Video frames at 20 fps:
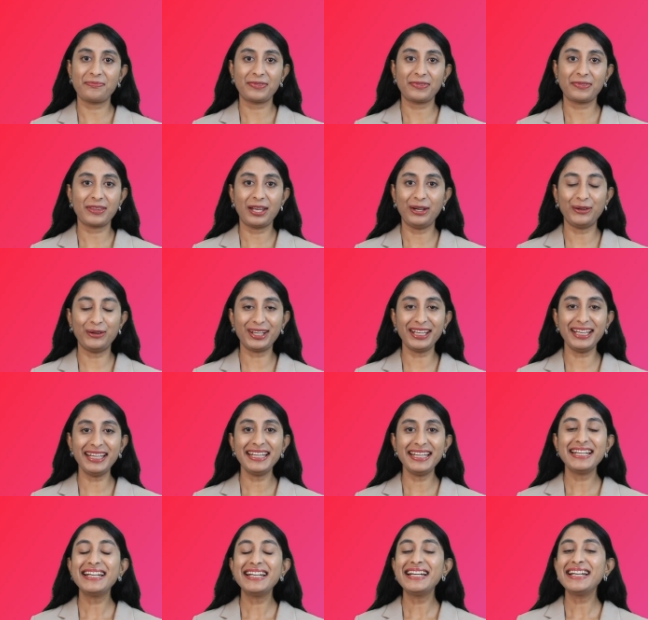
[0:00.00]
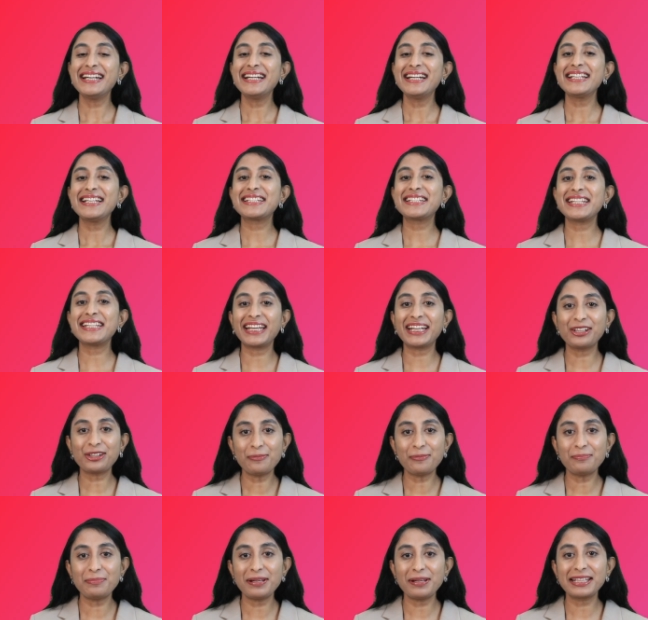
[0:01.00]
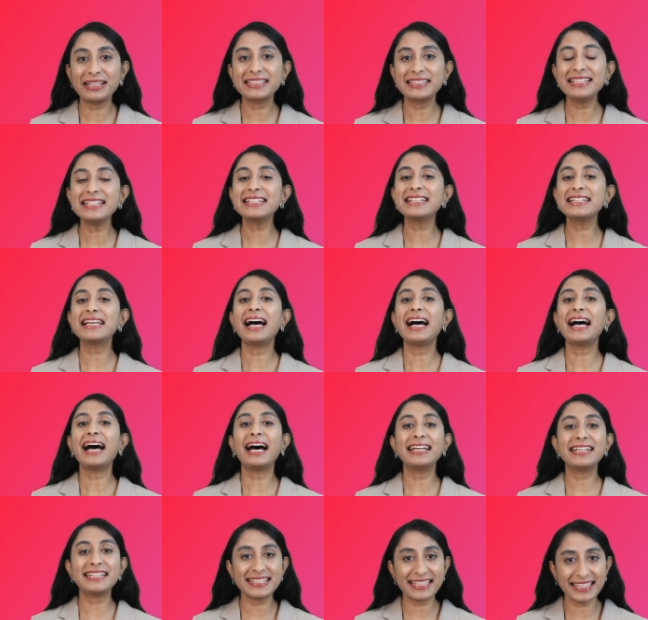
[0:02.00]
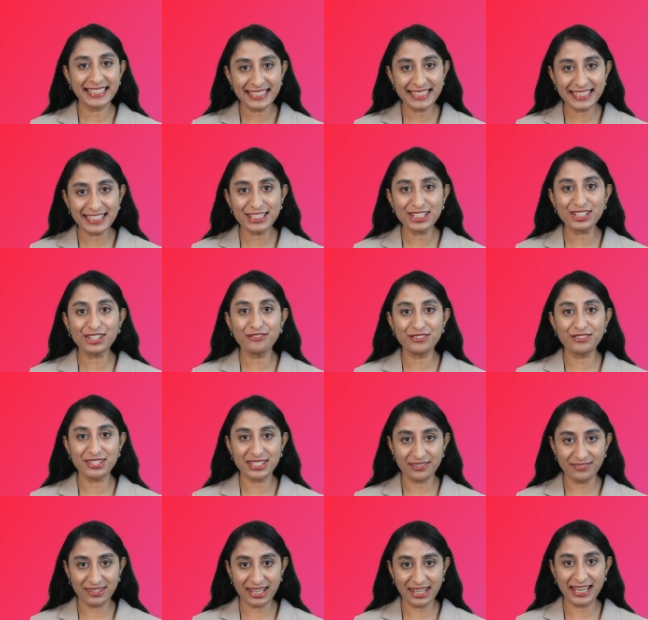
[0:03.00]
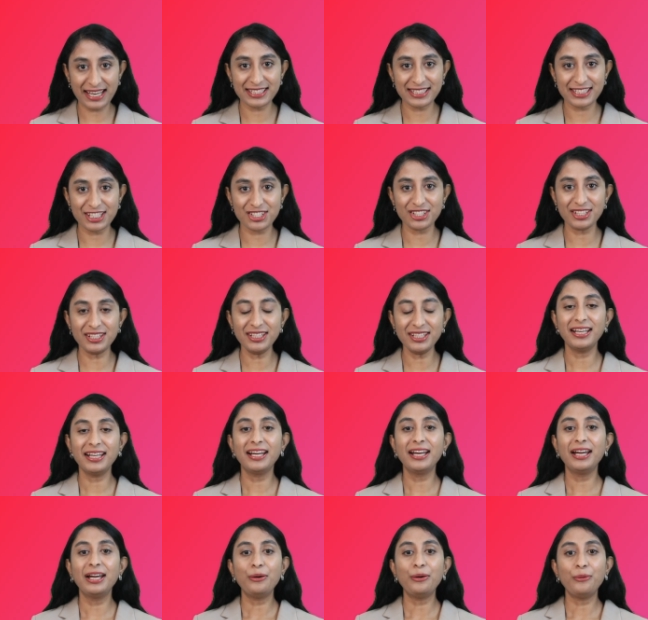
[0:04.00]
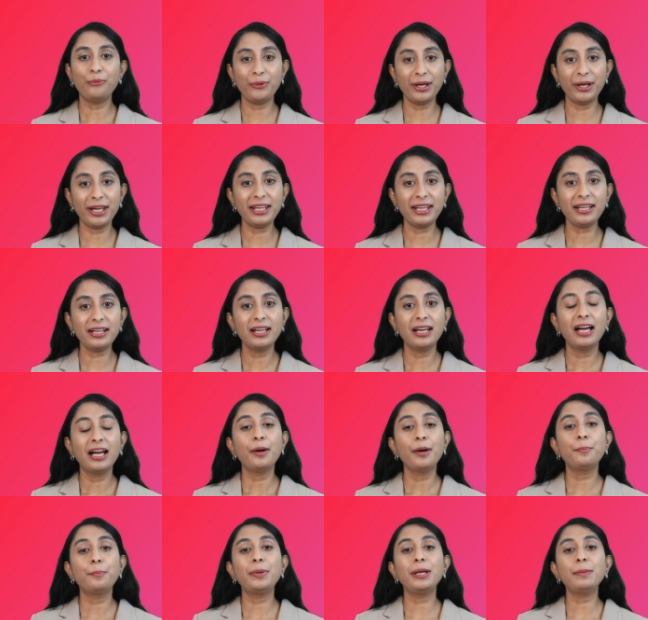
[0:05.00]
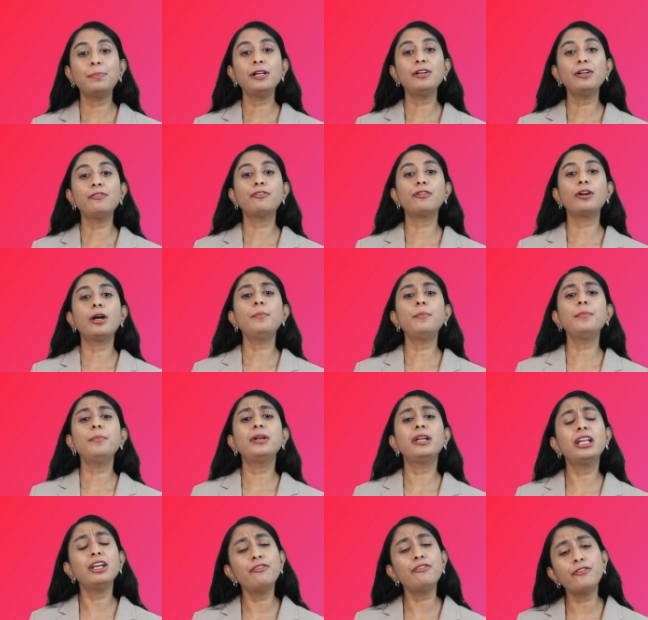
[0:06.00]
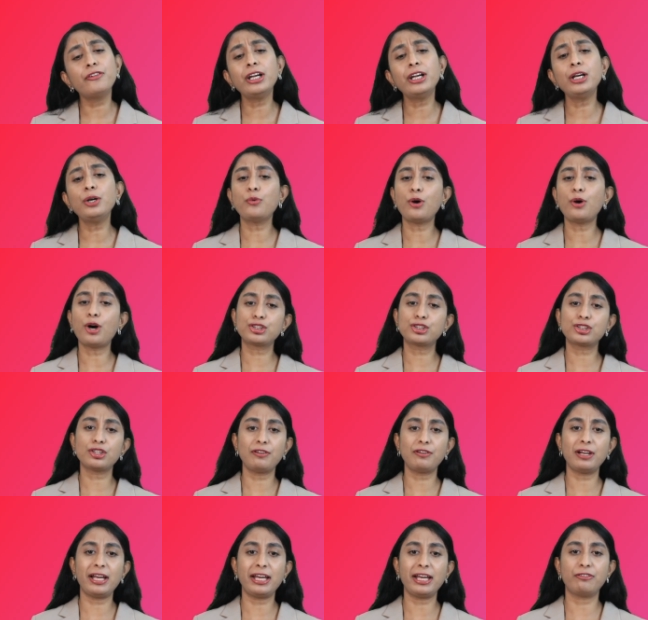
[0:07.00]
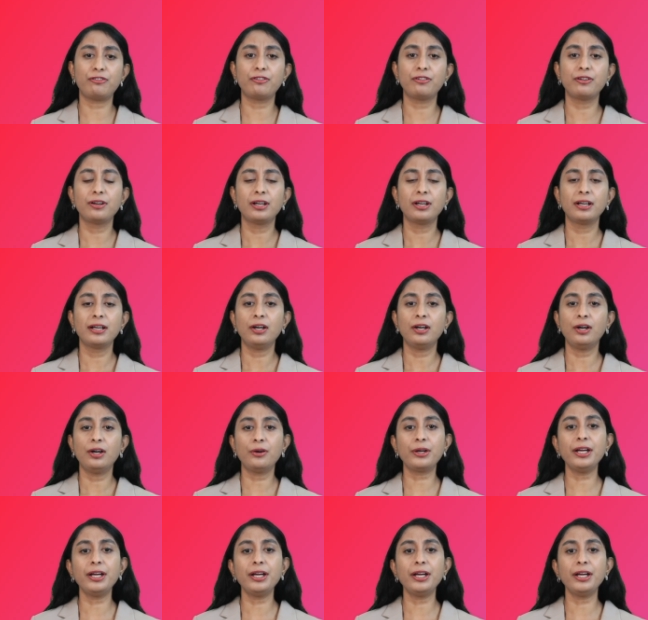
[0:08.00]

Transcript: Okay, sacred complexes are the centers of civilization where people from different walks of life, okay,